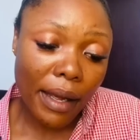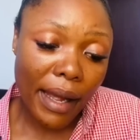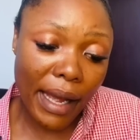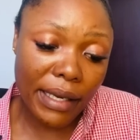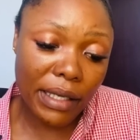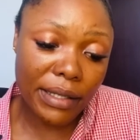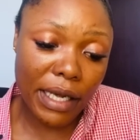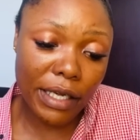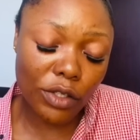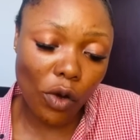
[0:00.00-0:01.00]
heady
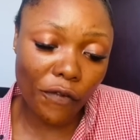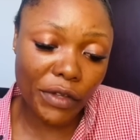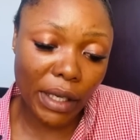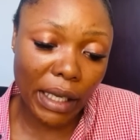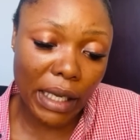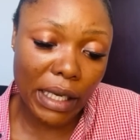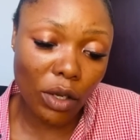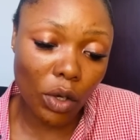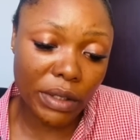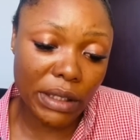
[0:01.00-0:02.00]
days of the keen
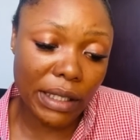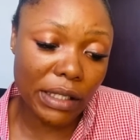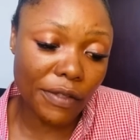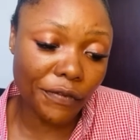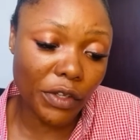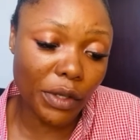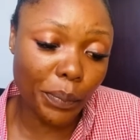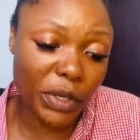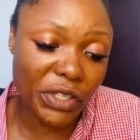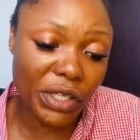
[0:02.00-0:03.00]
contest for the
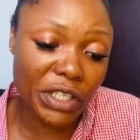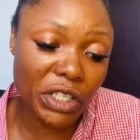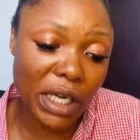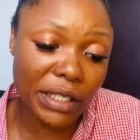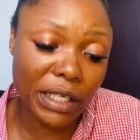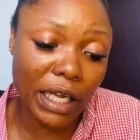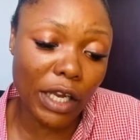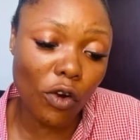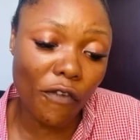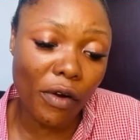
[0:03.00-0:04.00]
presidential
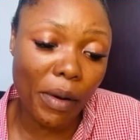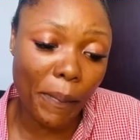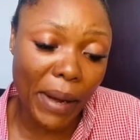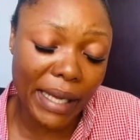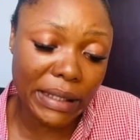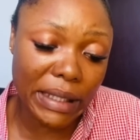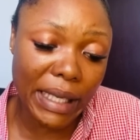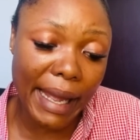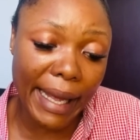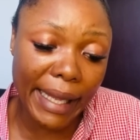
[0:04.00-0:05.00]
ticket of our party
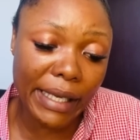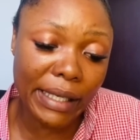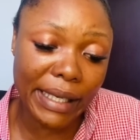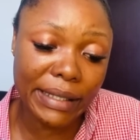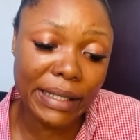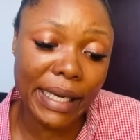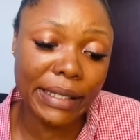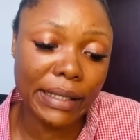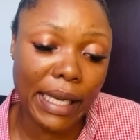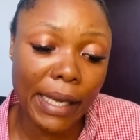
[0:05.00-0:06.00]
early
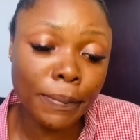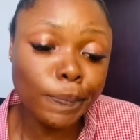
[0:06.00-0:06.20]
1999,